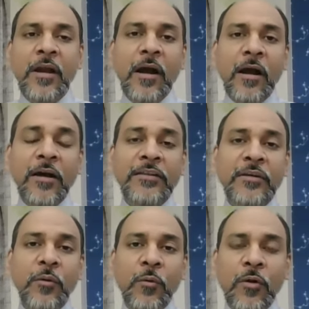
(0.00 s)
uh, the
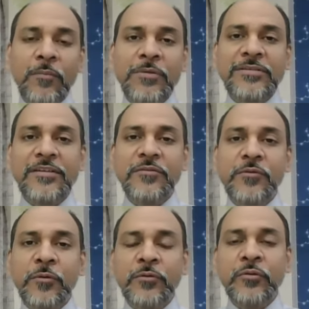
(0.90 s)
overall business
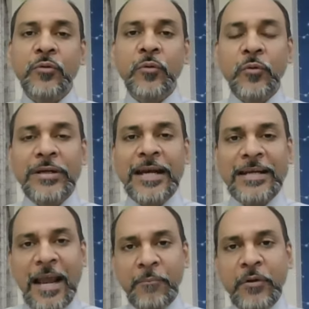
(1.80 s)
growth could get
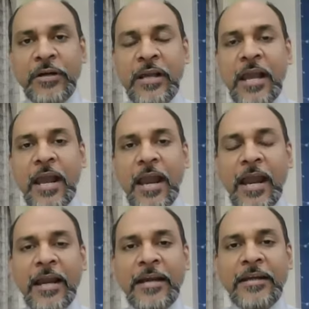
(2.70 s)
hampered.
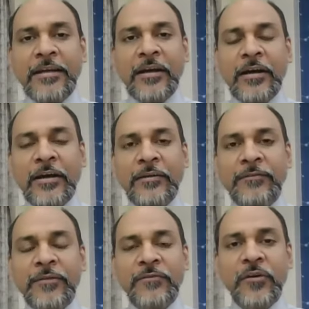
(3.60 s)
And uh,
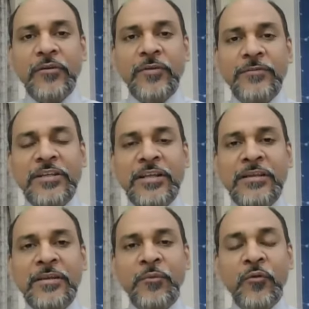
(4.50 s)
if you have, what we have seen,
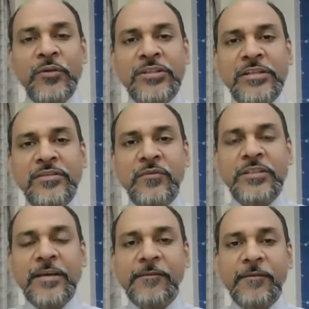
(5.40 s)
the provisions which
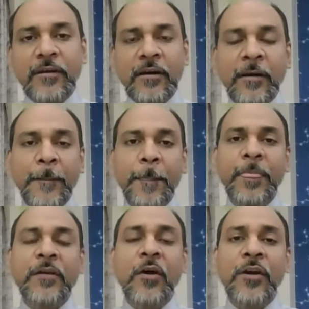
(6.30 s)
have uh,
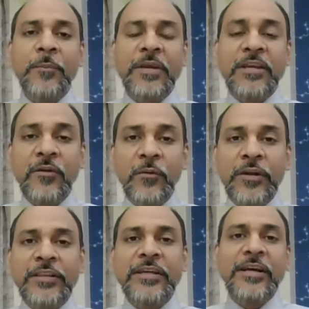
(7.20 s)
gone up, including the